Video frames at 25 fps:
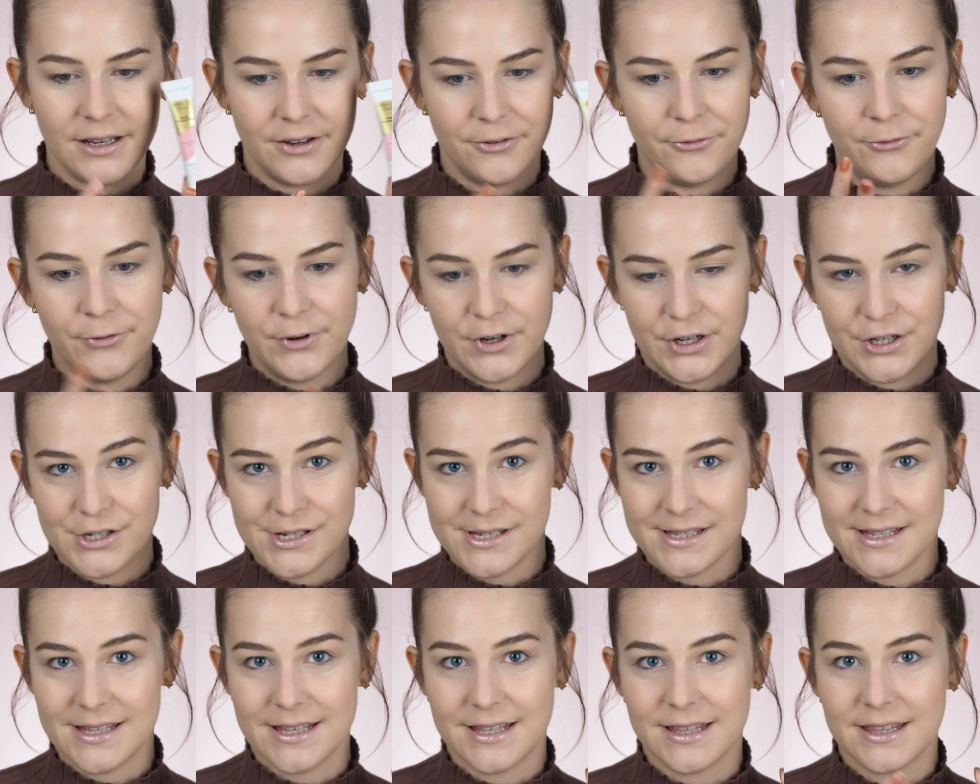
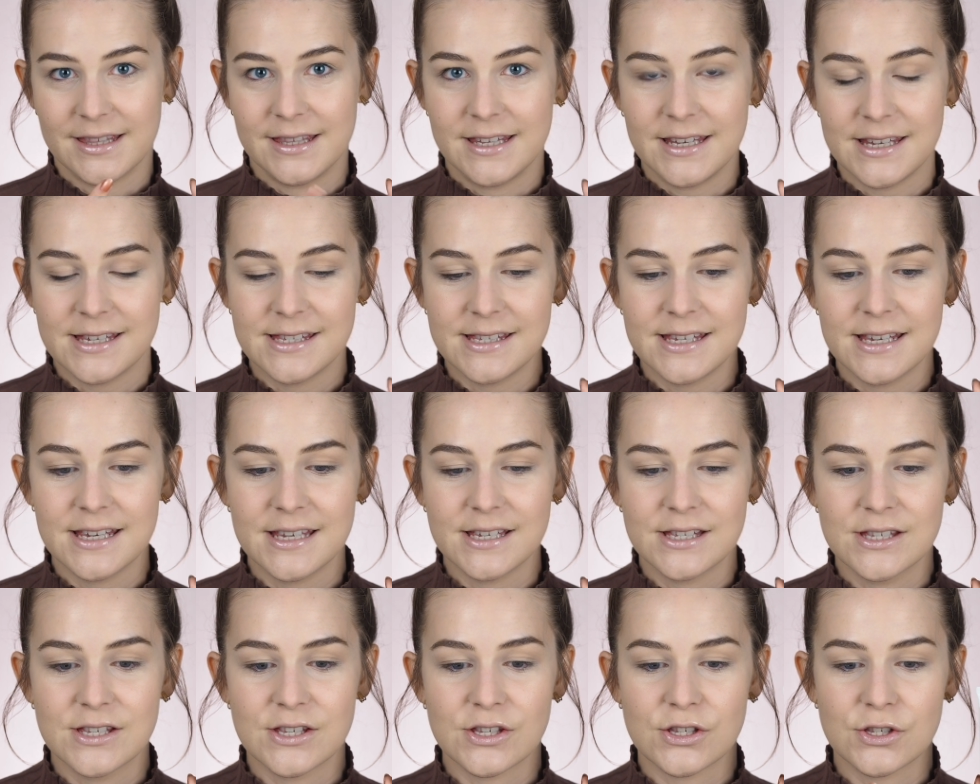First, this
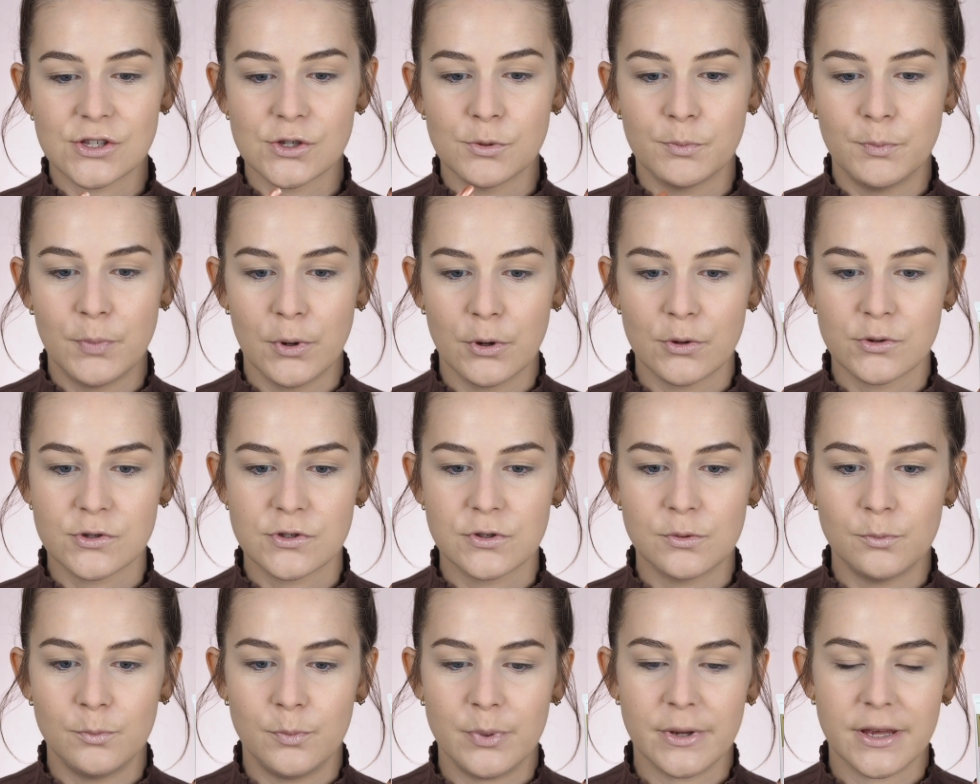is
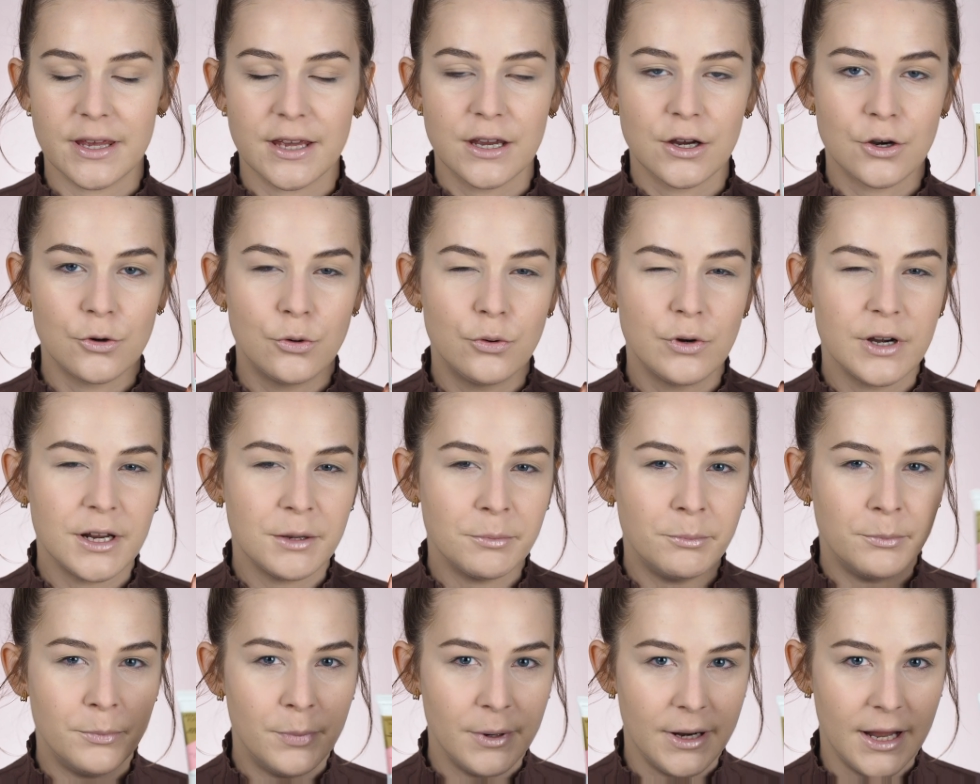supposed to be
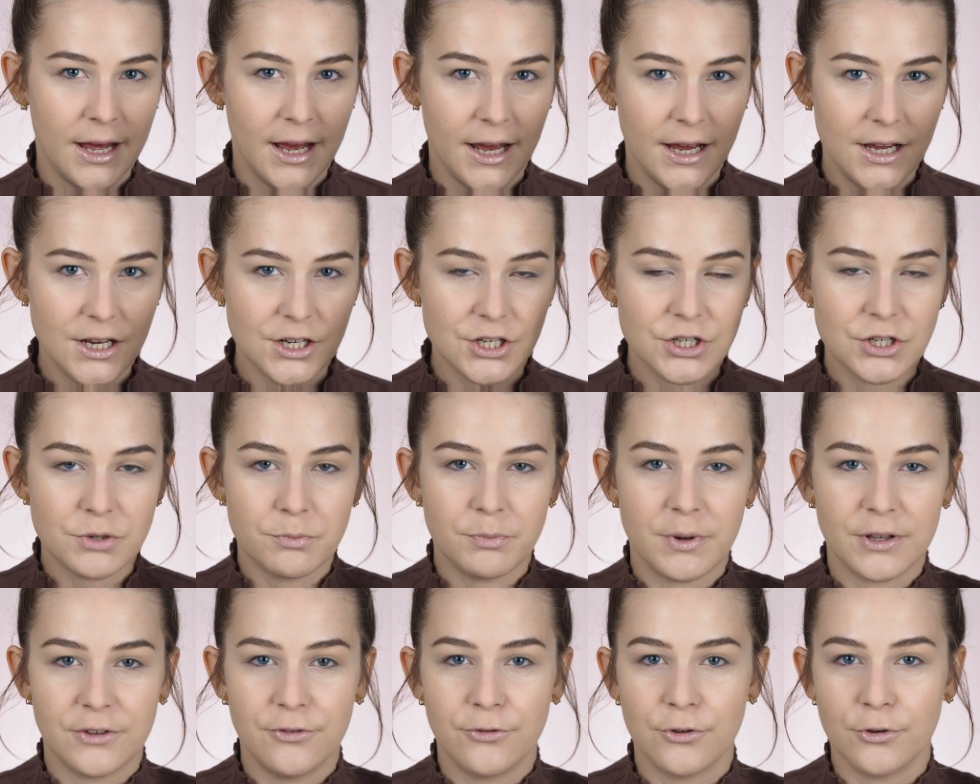cream blush,
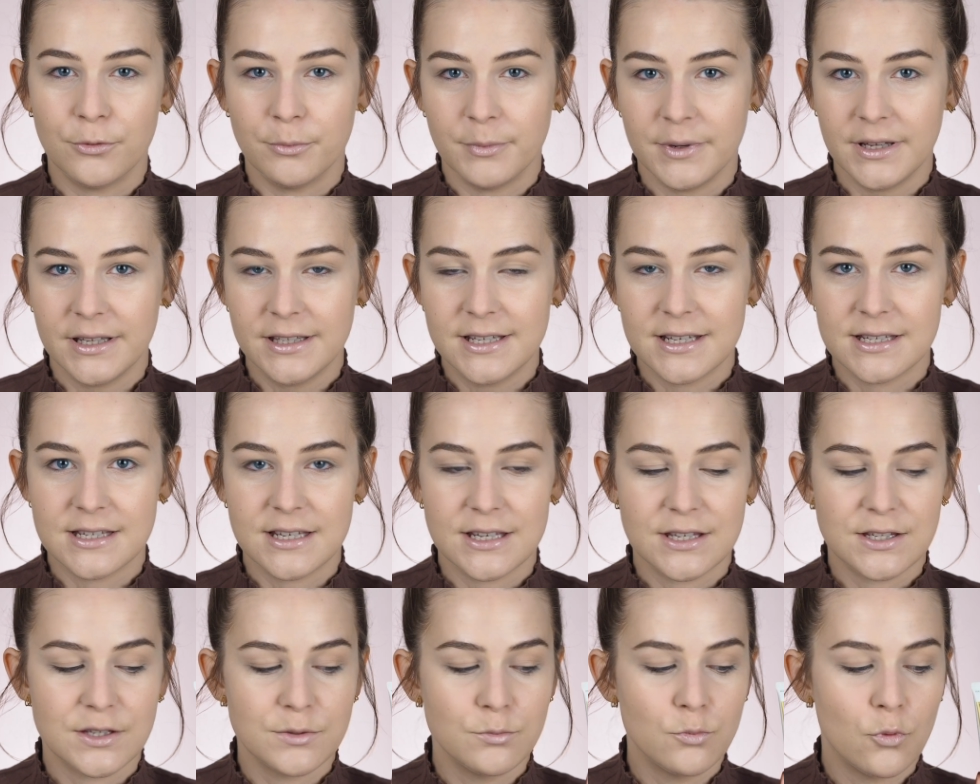but for me this
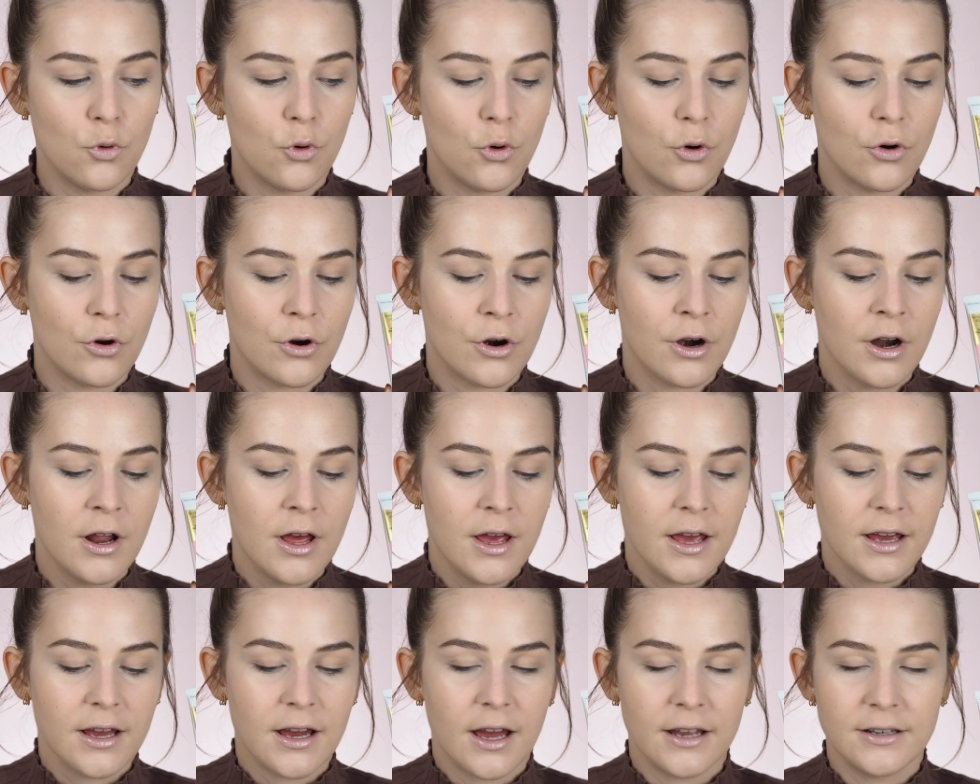is more
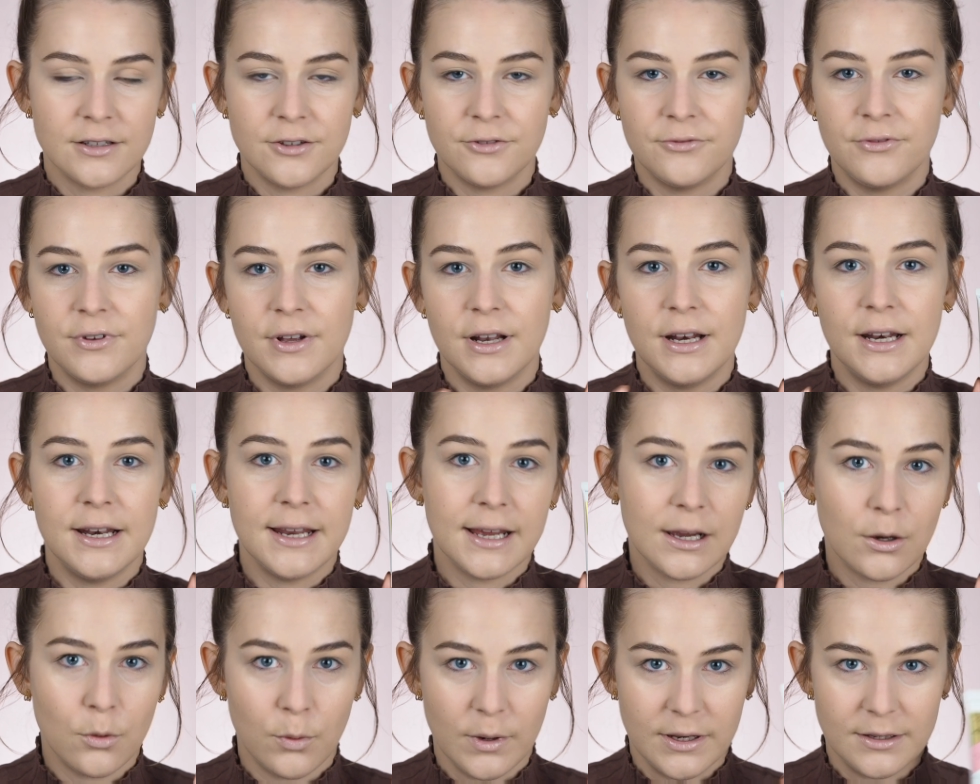kind of a
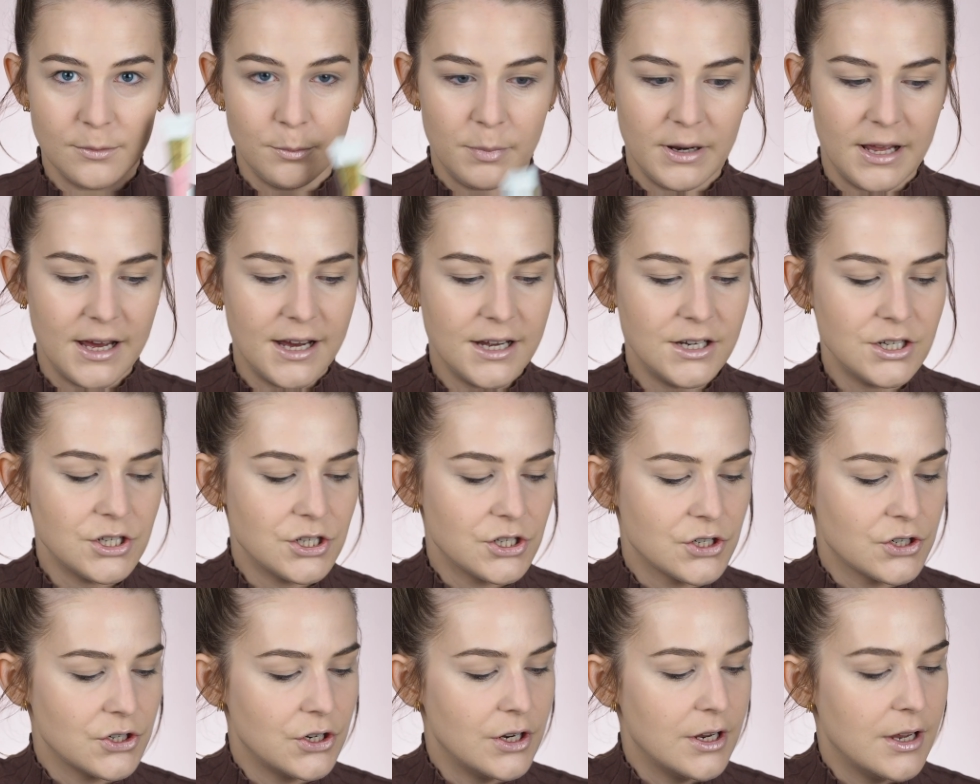liquid
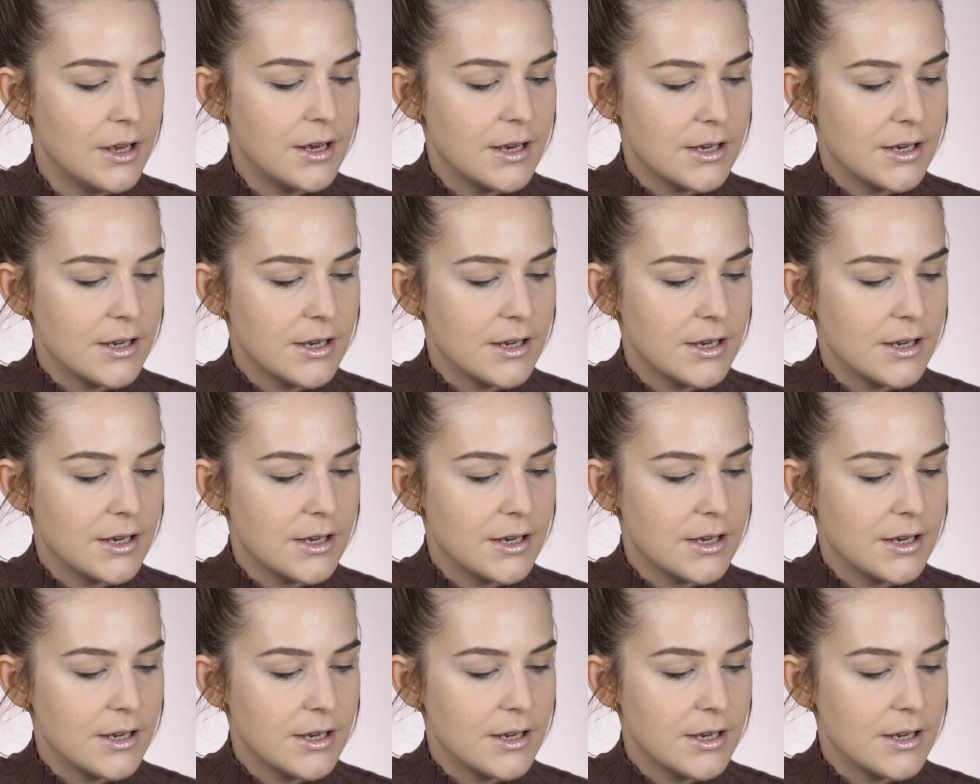blush.